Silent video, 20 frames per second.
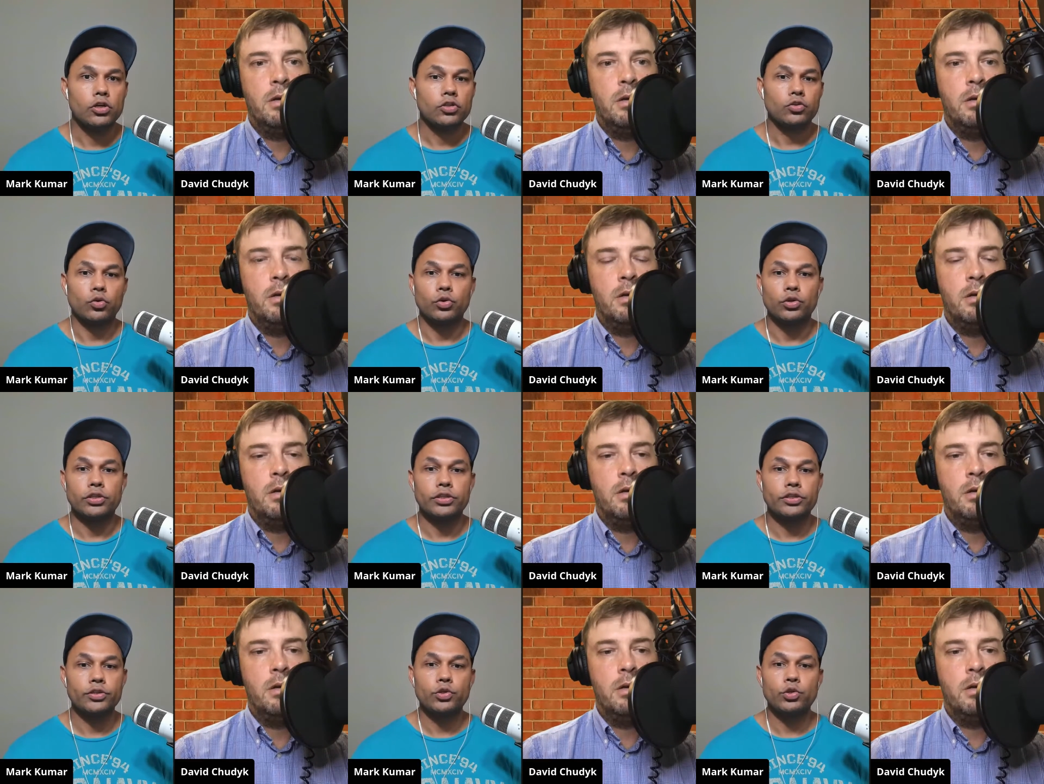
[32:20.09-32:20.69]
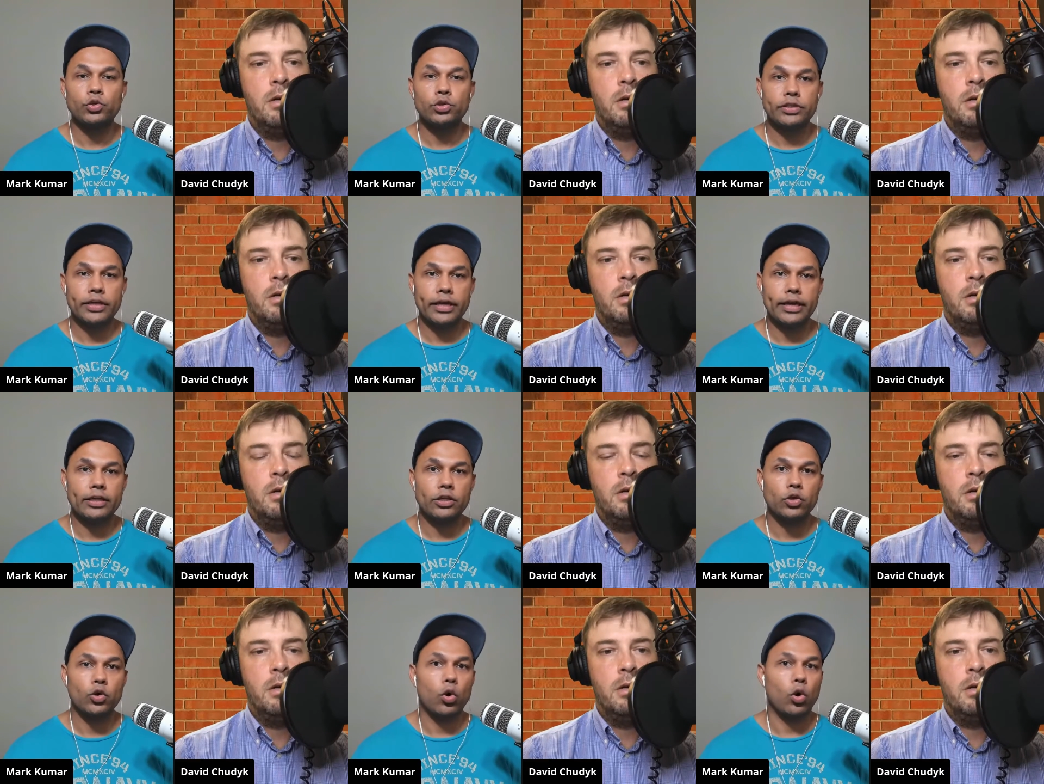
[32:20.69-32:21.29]
Speaker 1: So you, you
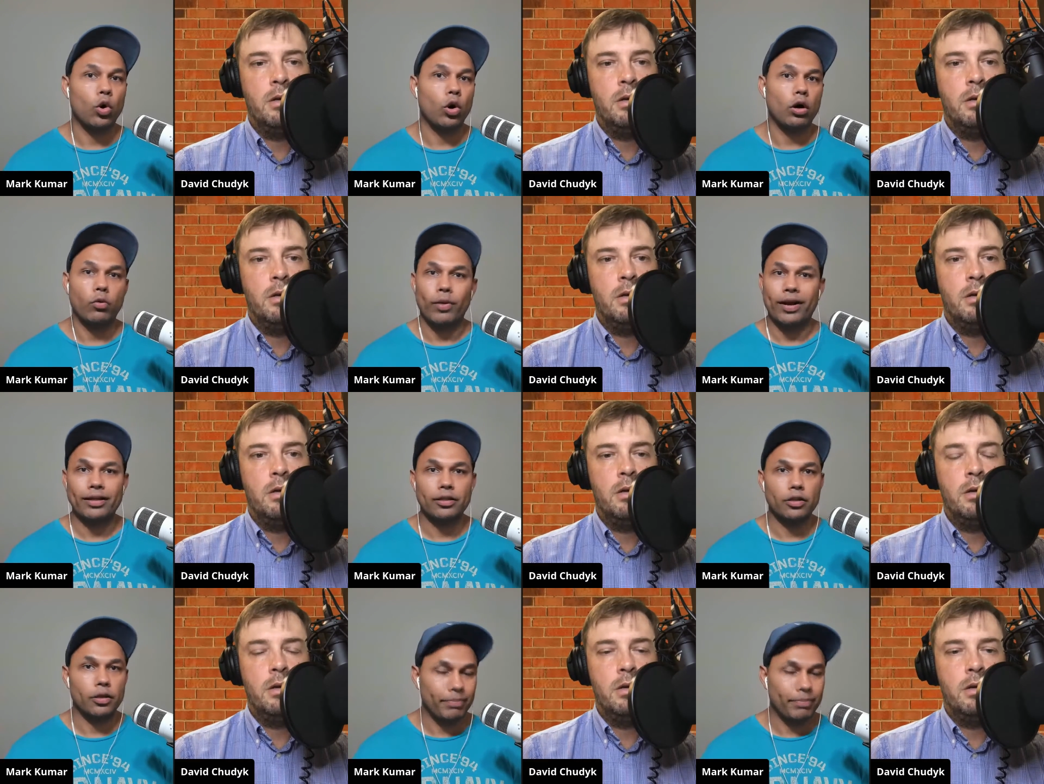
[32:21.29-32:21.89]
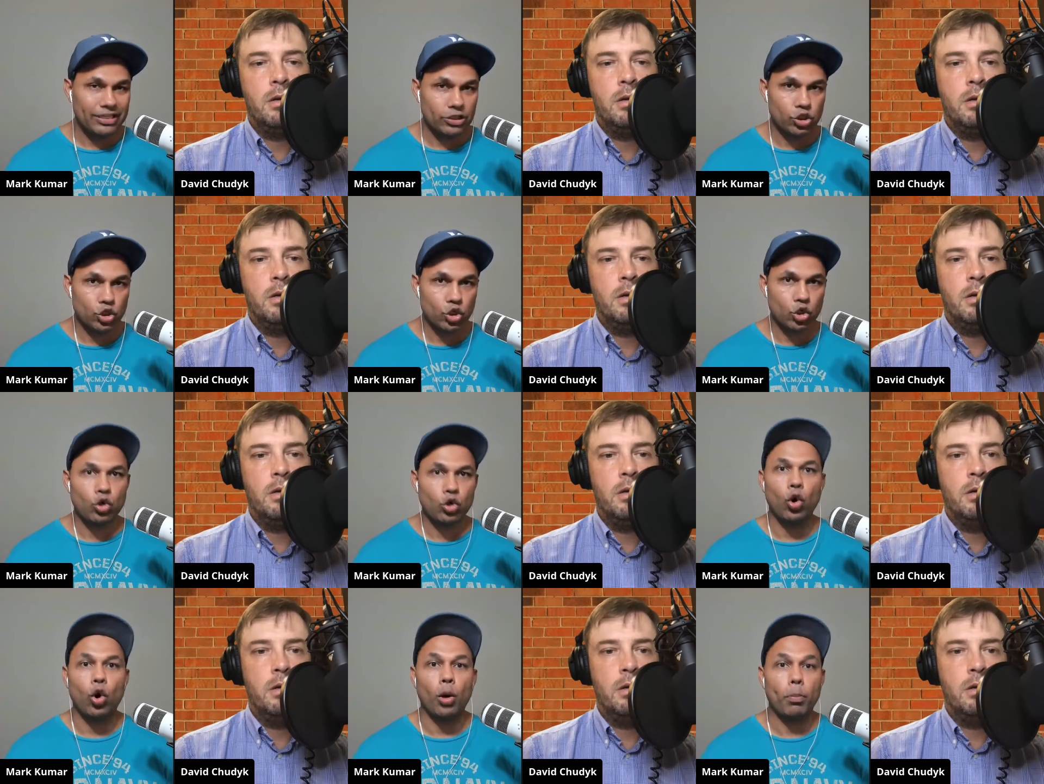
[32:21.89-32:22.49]
take your regular
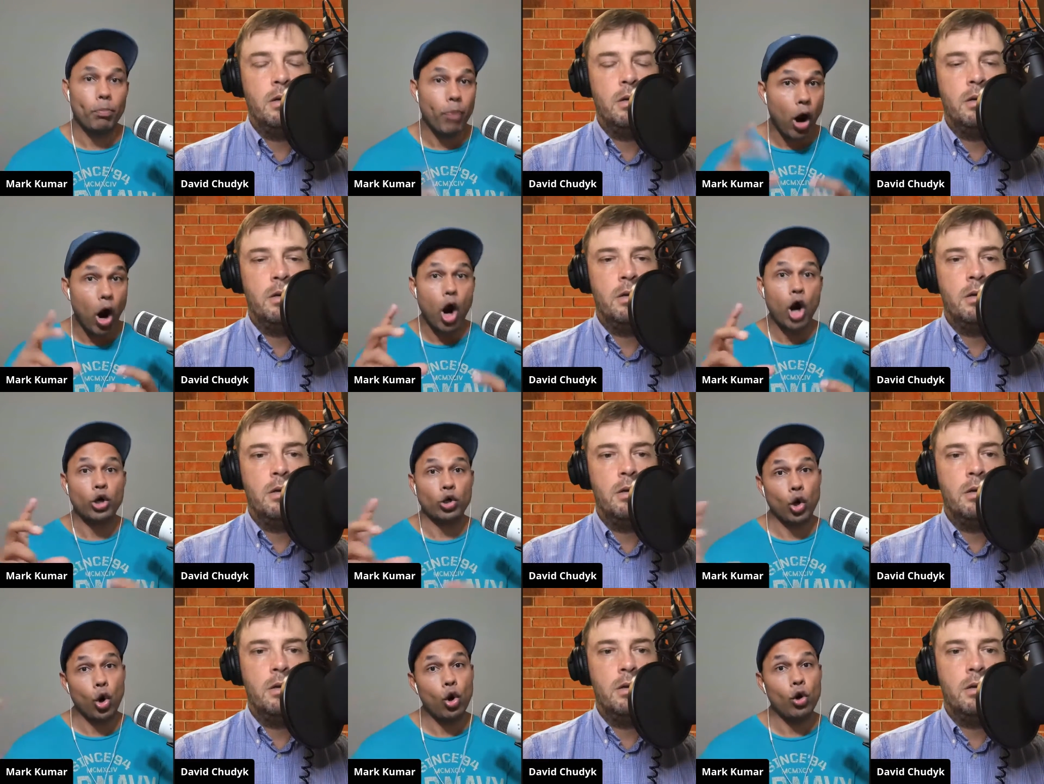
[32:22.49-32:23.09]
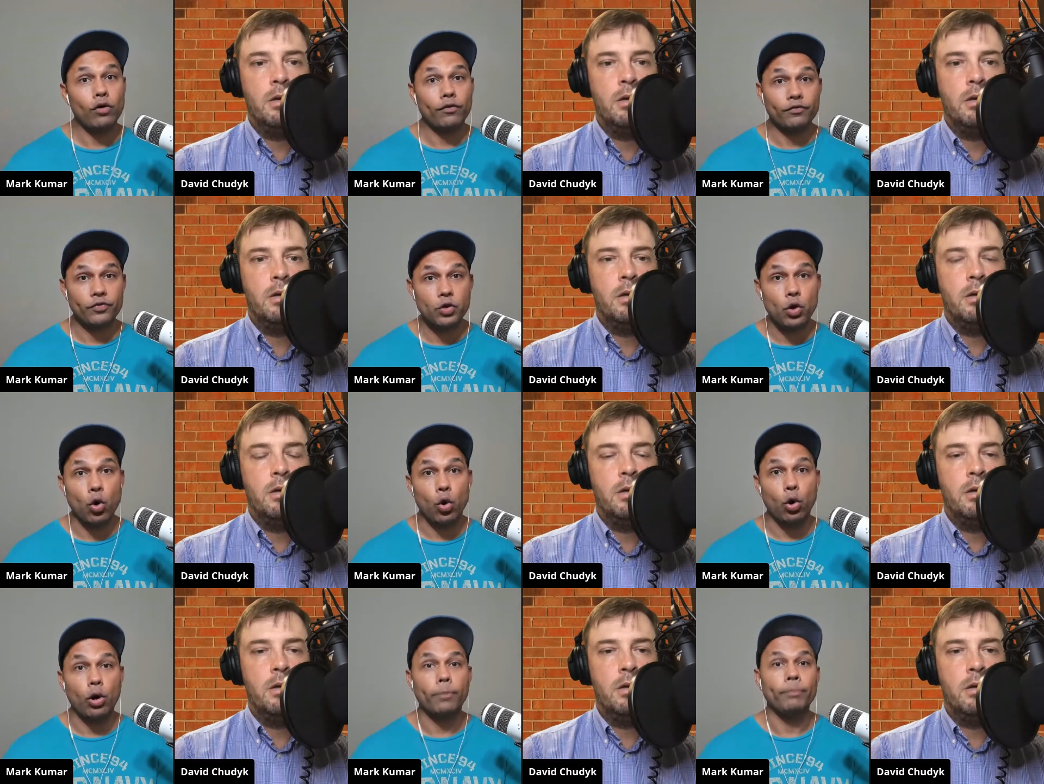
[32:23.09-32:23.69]
picture or part of
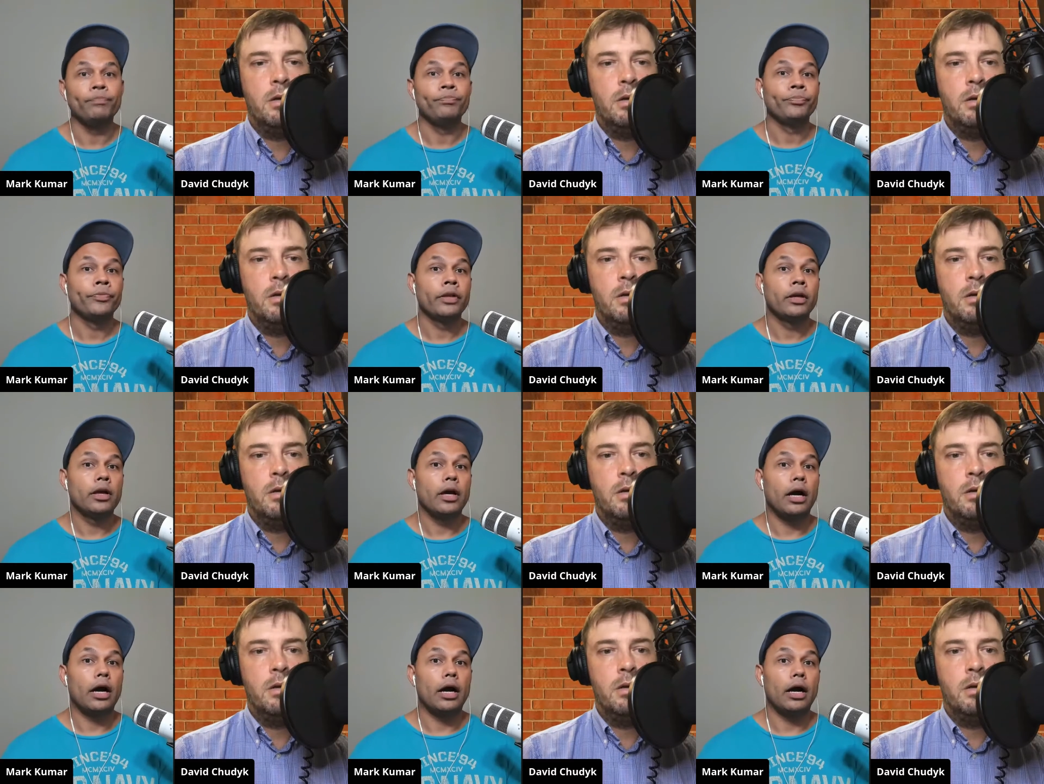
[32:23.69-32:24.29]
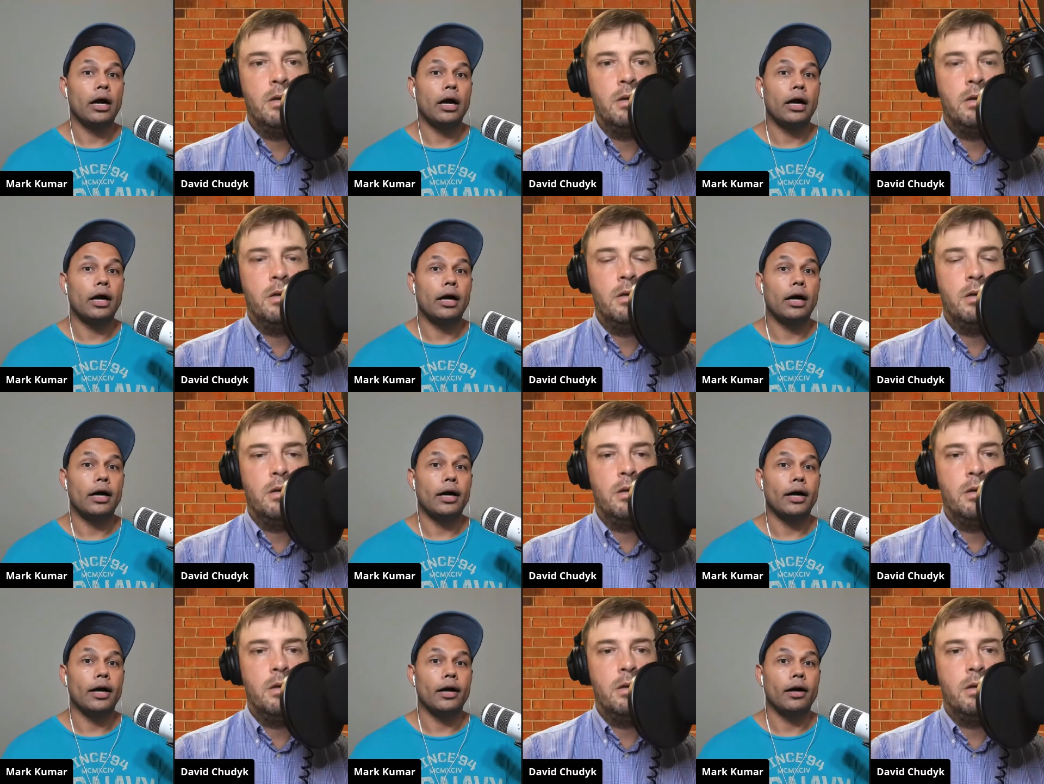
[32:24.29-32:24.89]
your
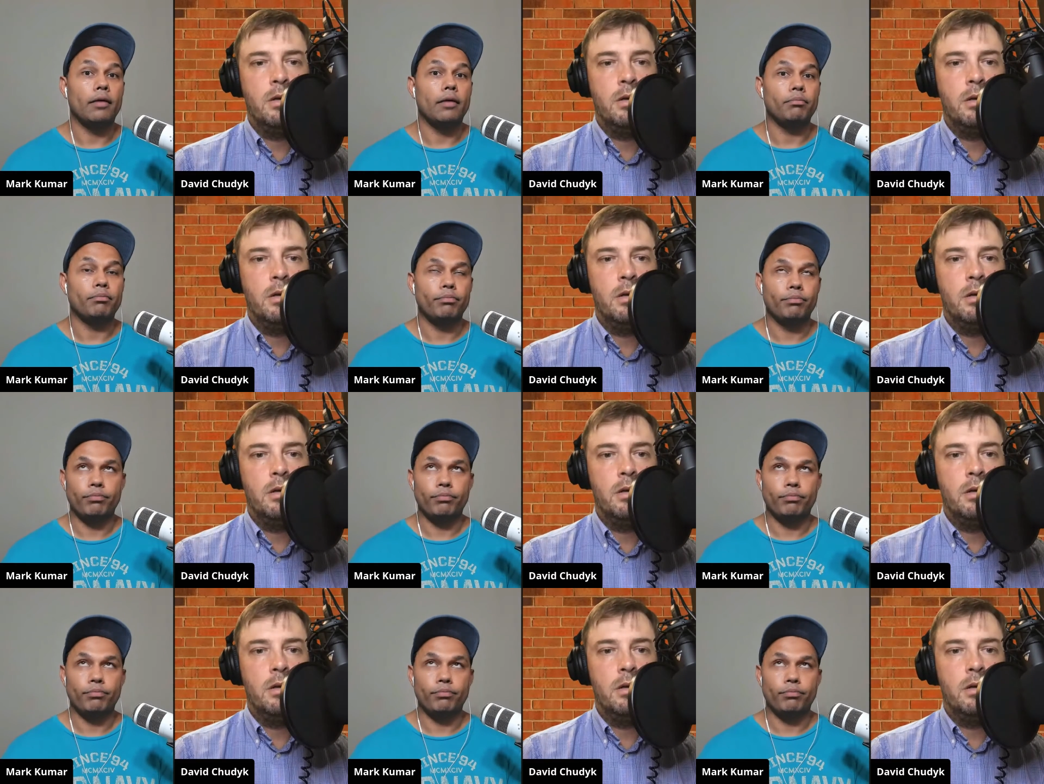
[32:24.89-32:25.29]
uh,